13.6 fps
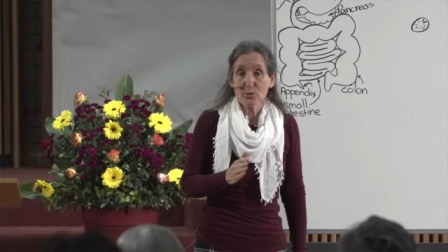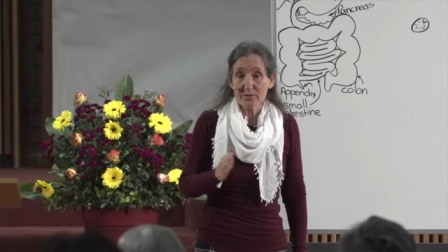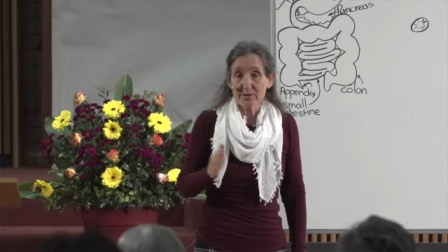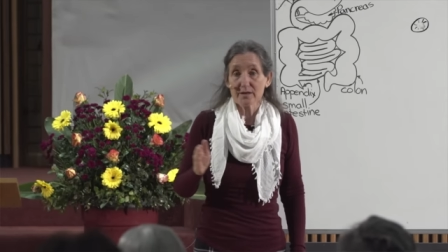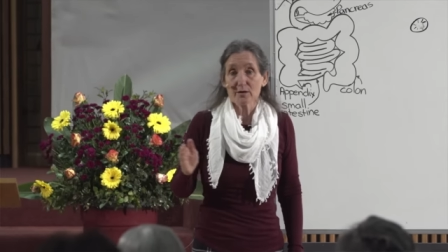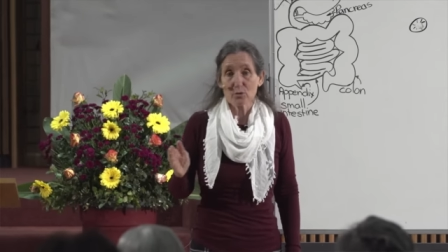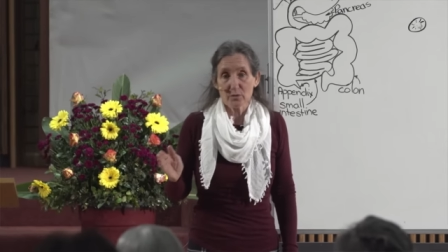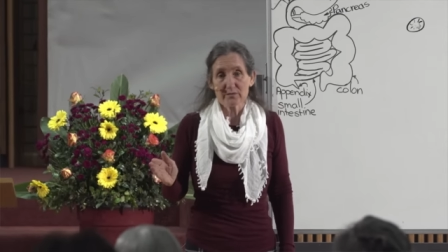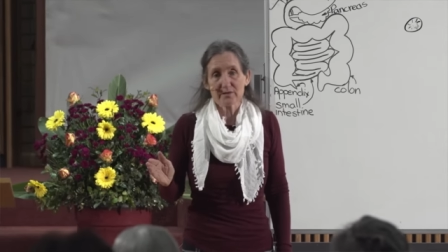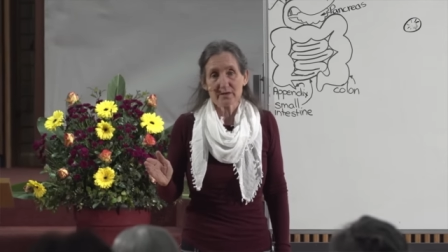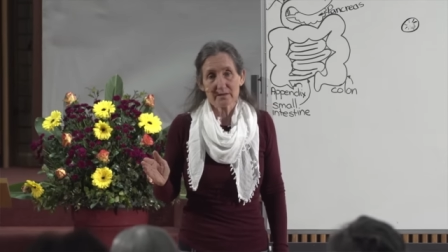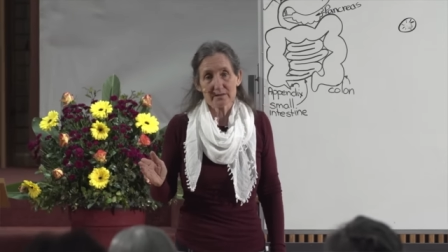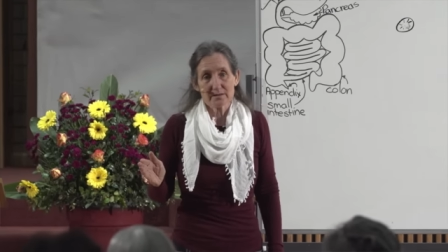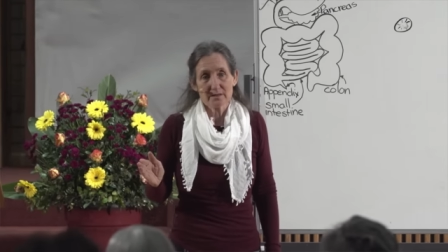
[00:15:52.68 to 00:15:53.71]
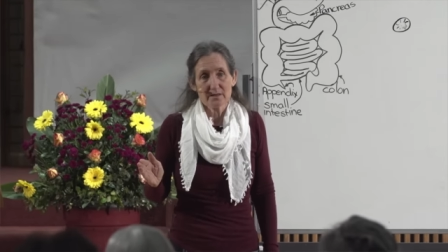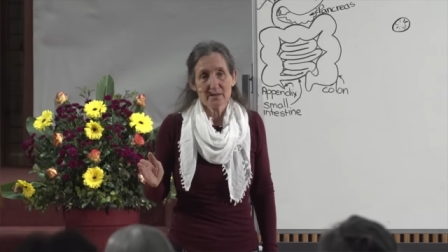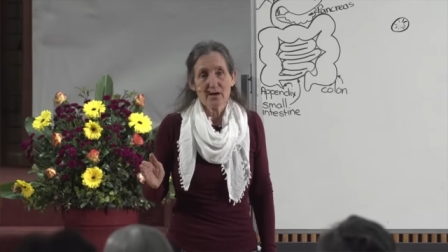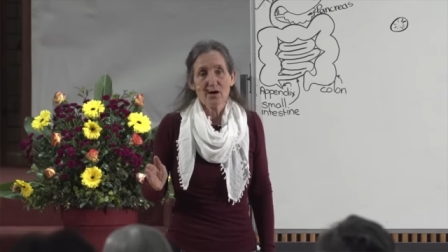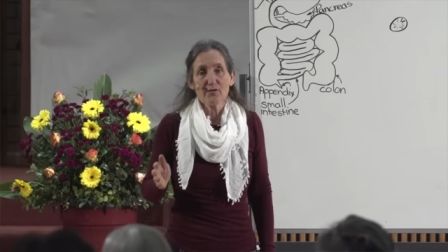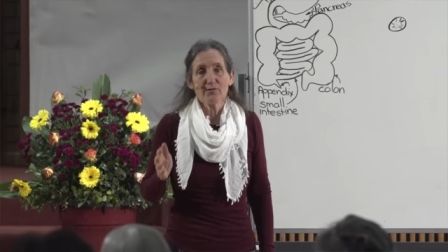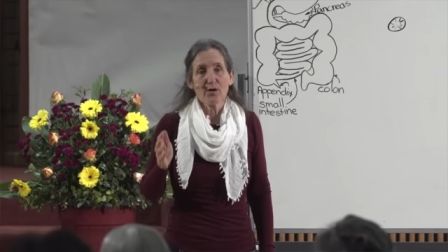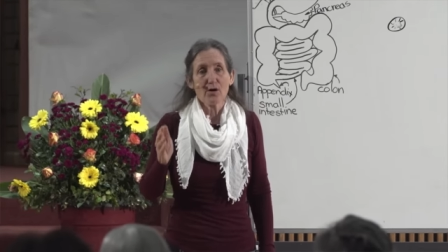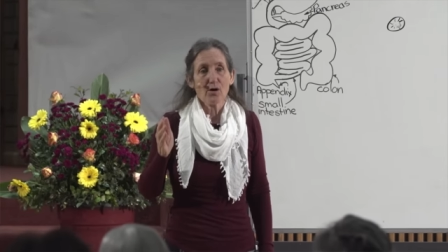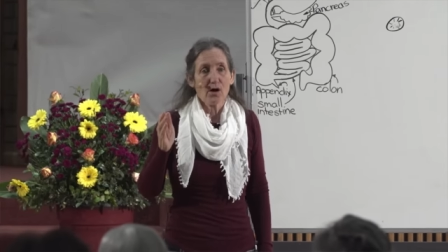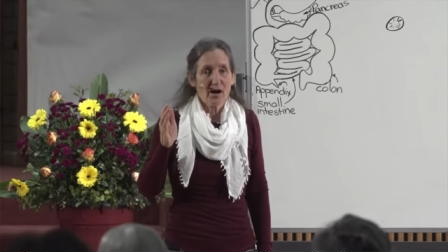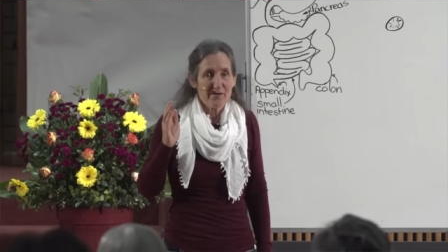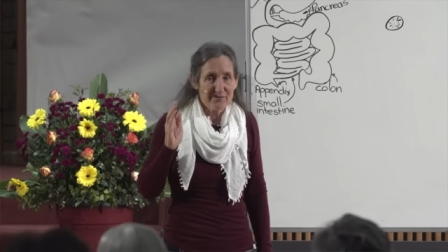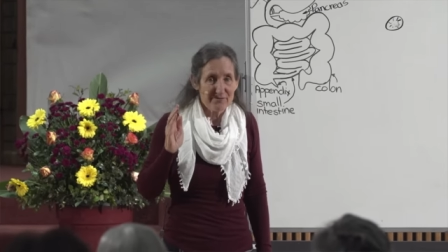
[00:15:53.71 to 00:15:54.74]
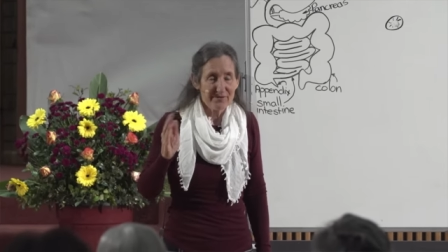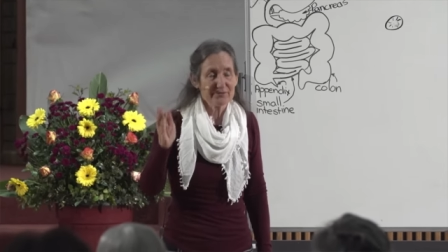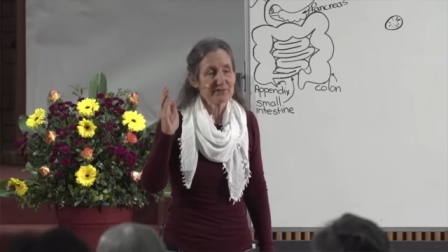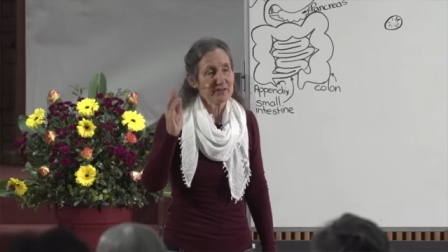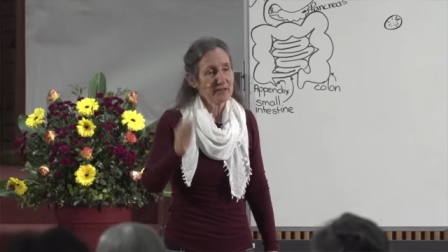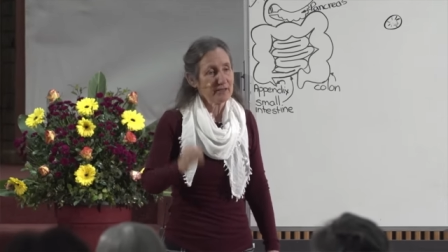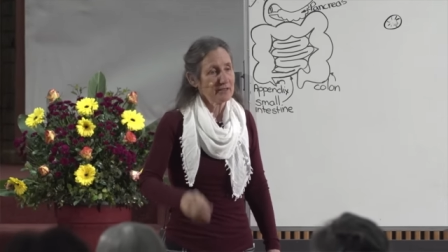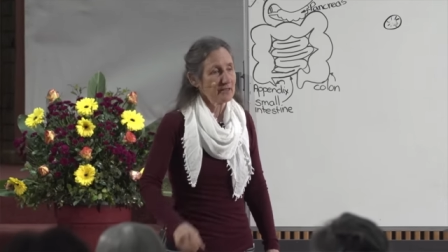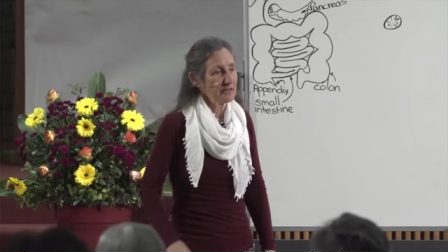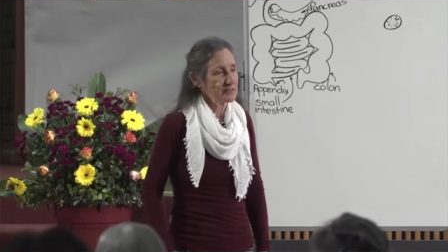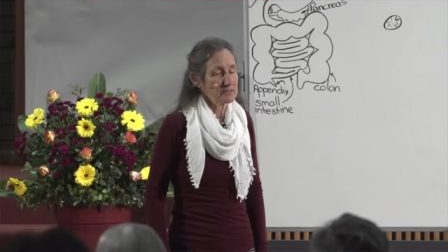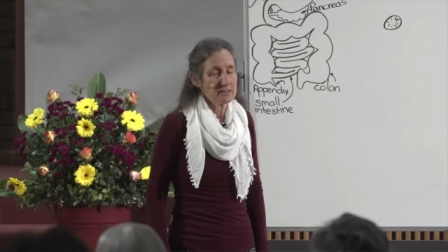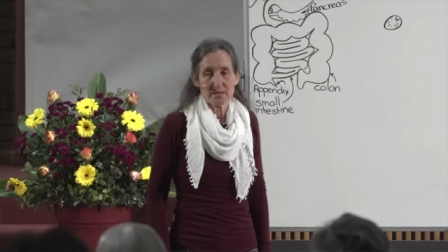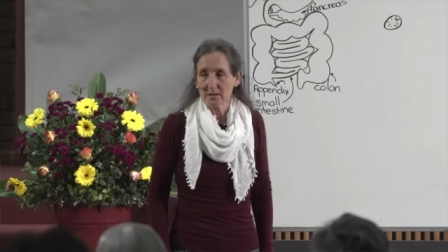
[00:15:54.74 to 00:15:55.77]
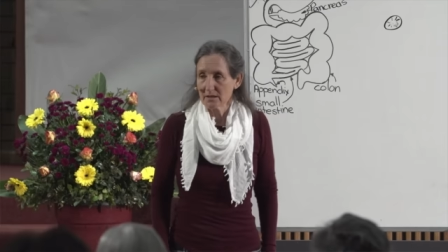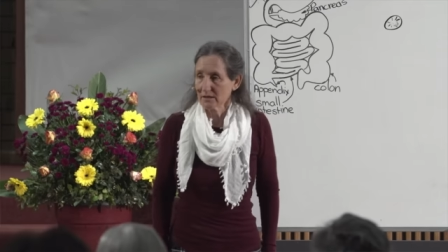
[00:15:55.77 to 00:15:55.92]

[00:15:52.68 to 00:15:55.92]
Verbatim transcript: or the equivalent for 15 years.